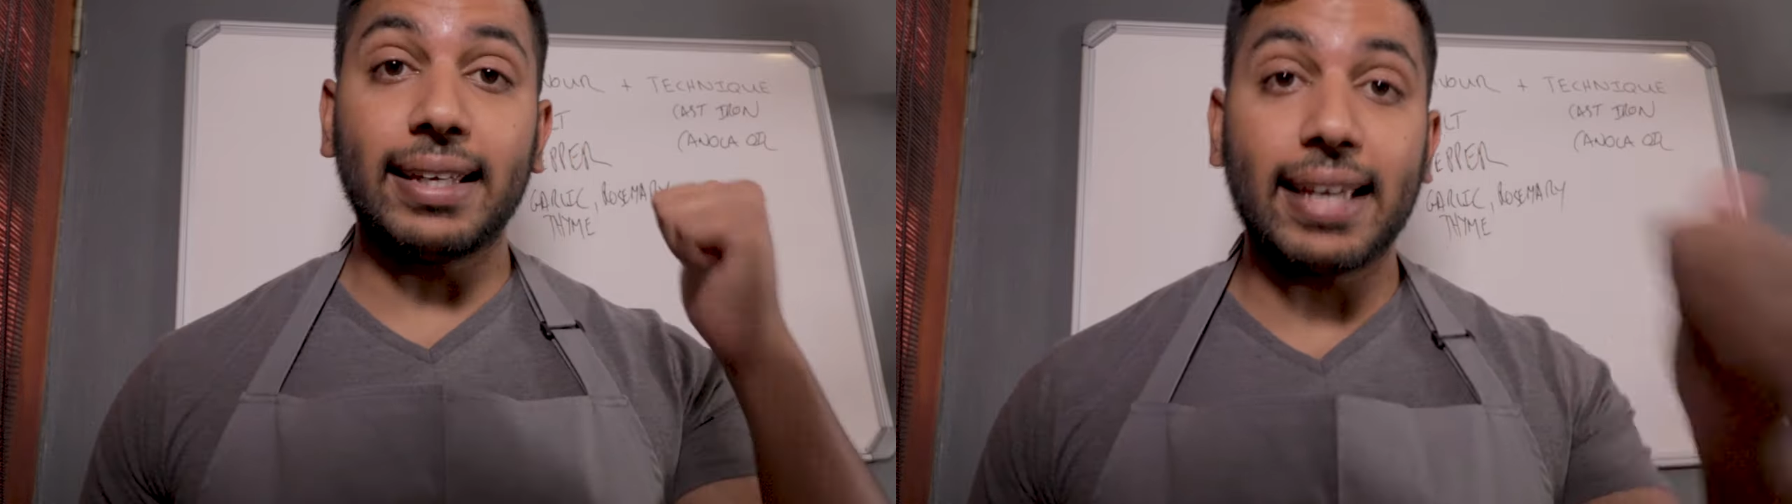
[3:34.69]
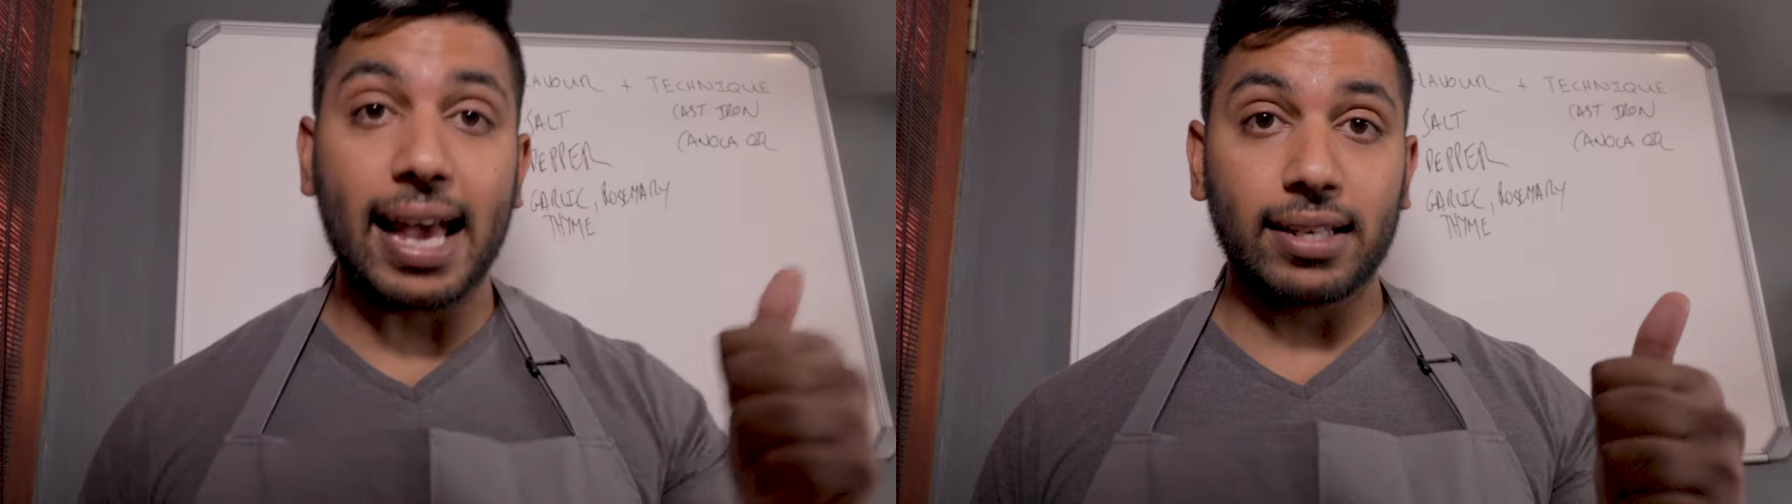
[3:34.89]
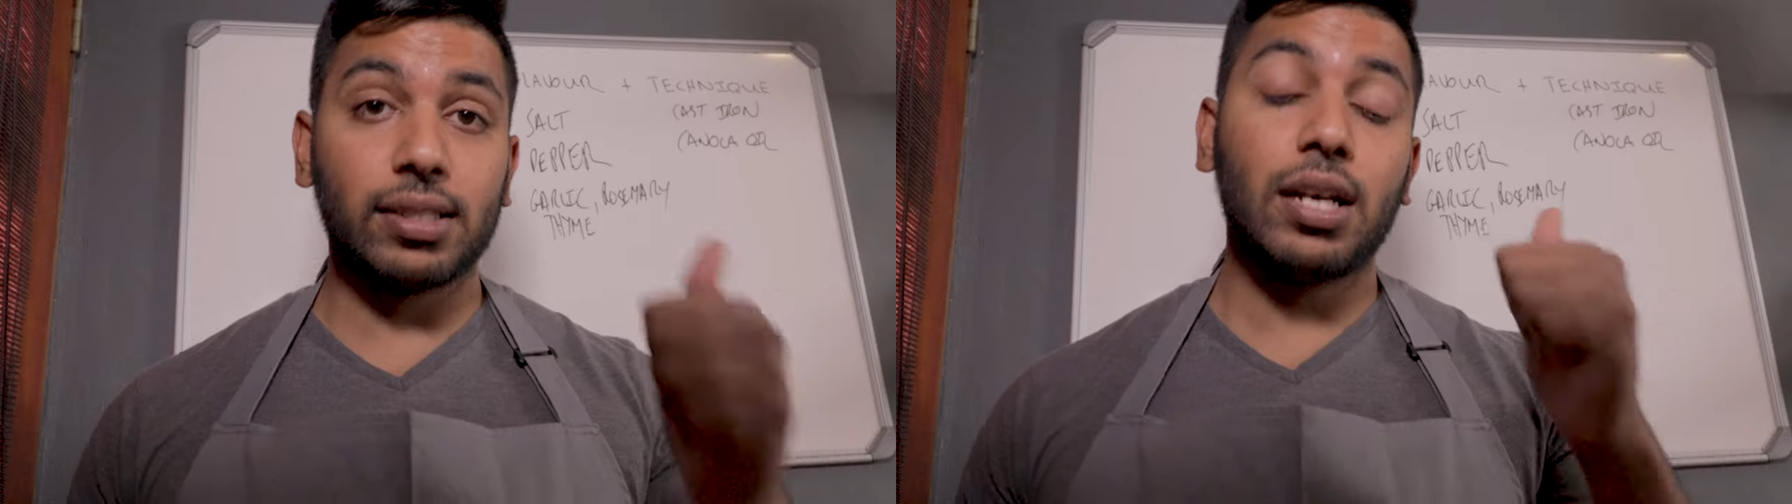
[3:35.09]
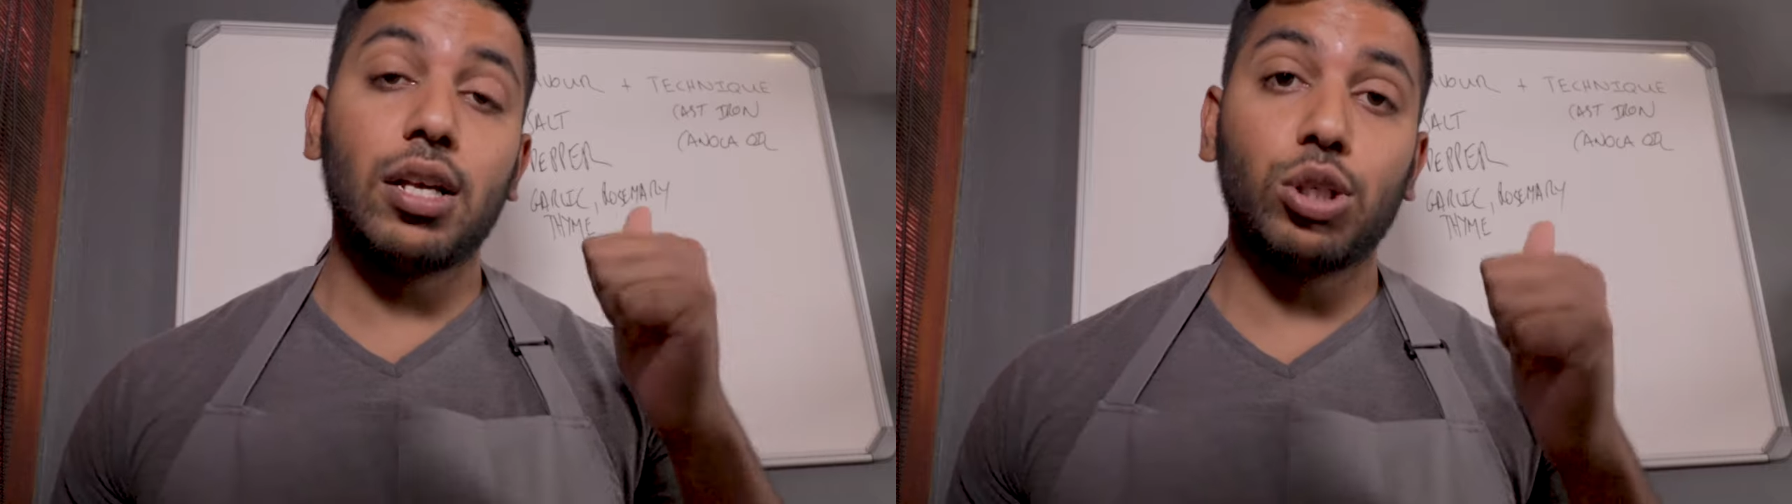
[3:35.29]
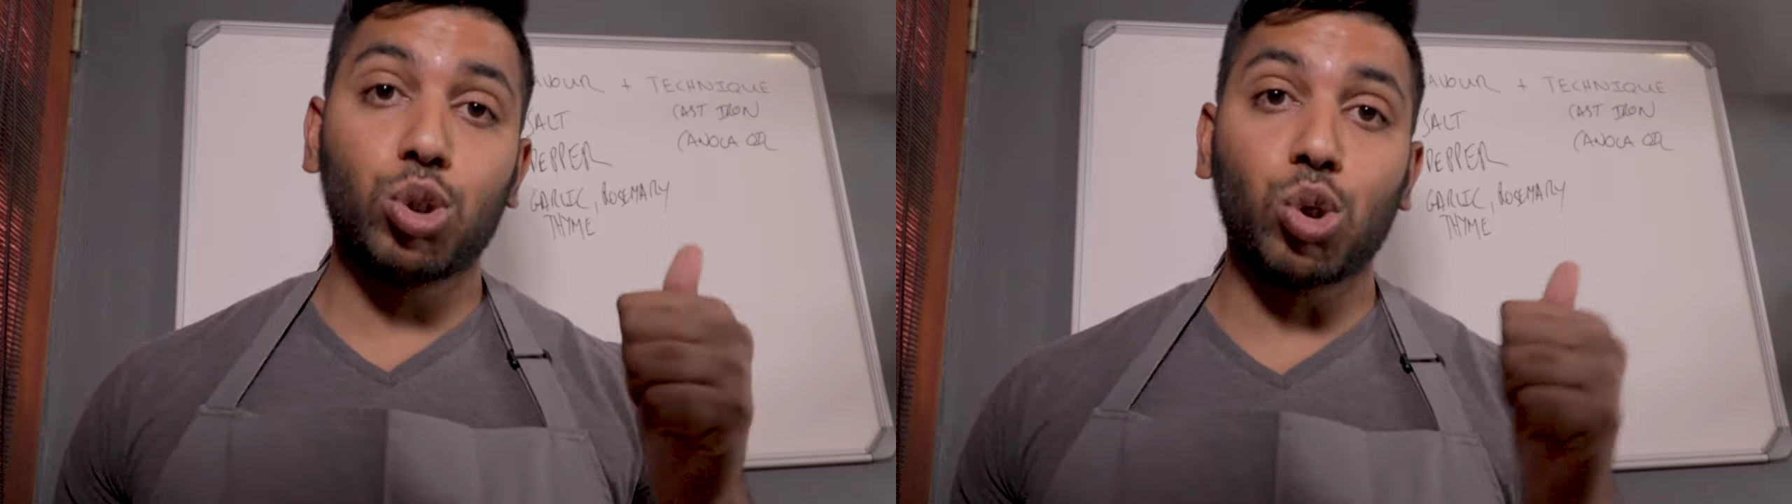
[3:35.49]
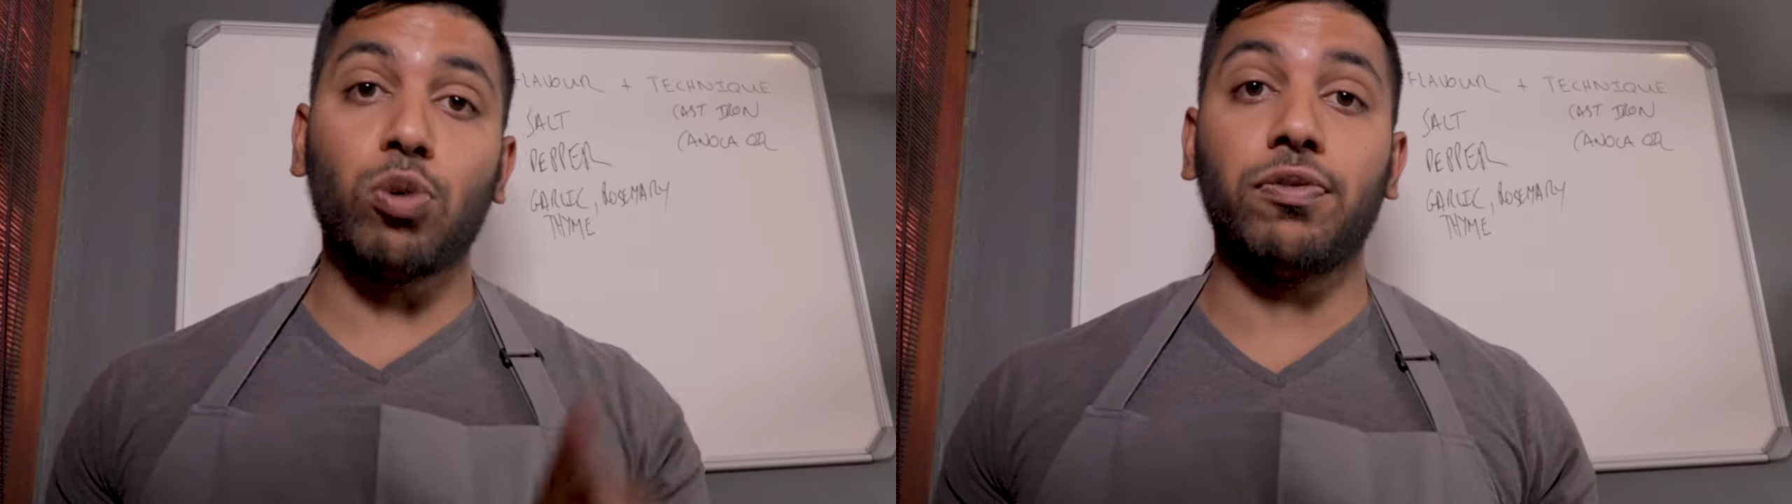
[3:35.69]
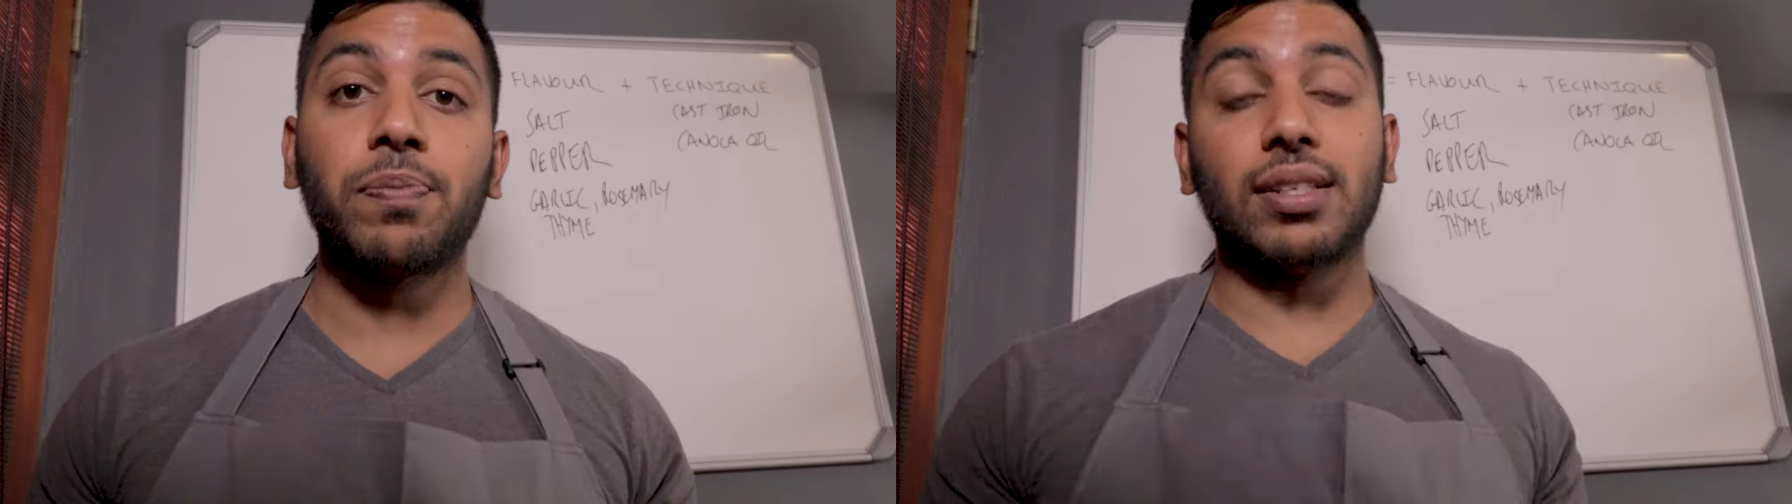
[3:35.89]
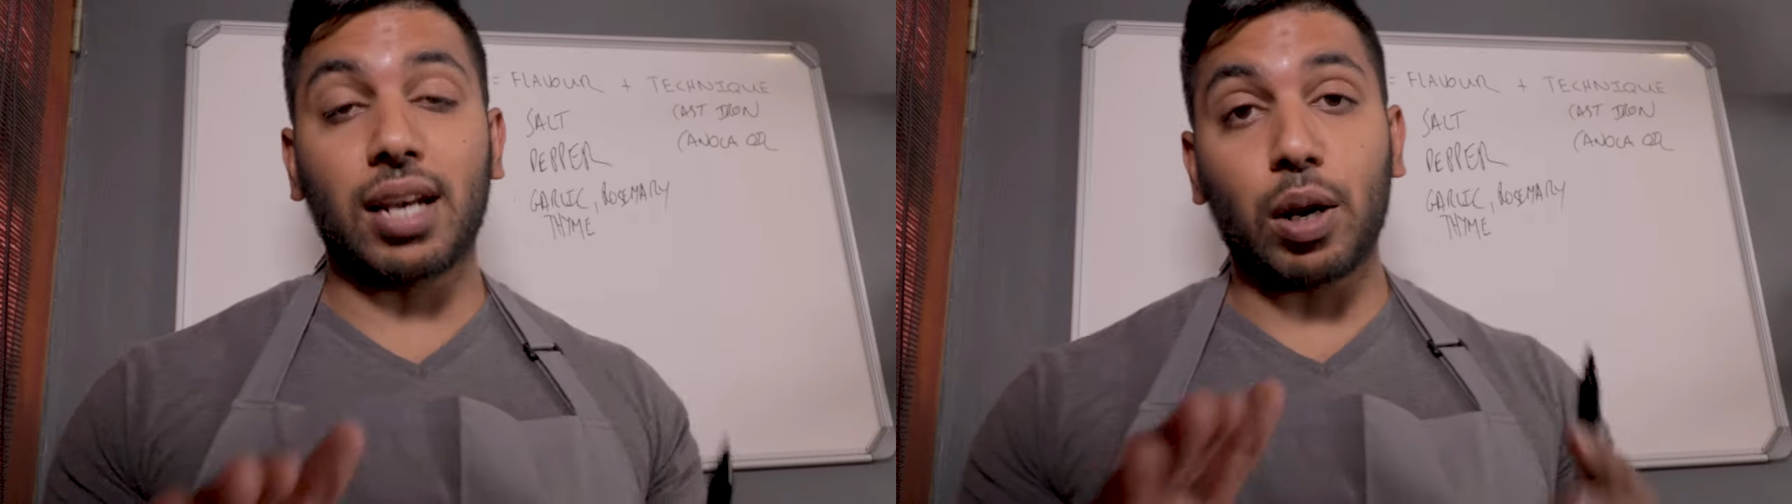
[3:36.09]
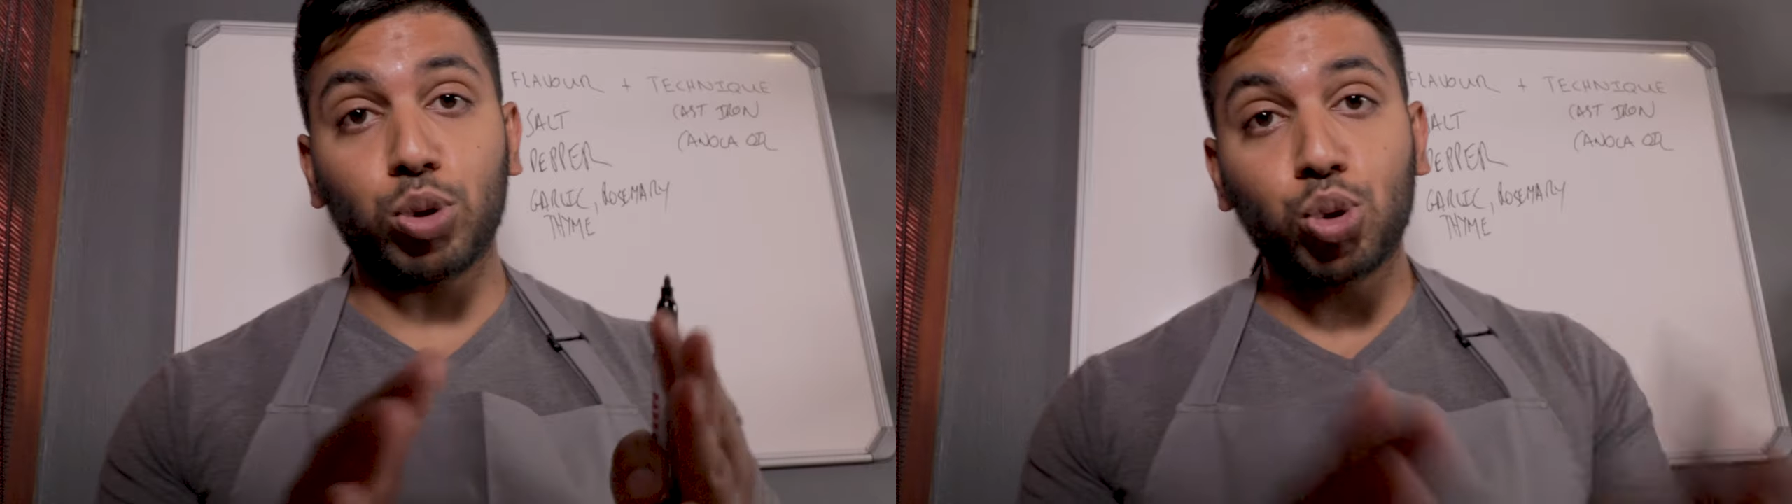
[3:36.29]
gas stove is around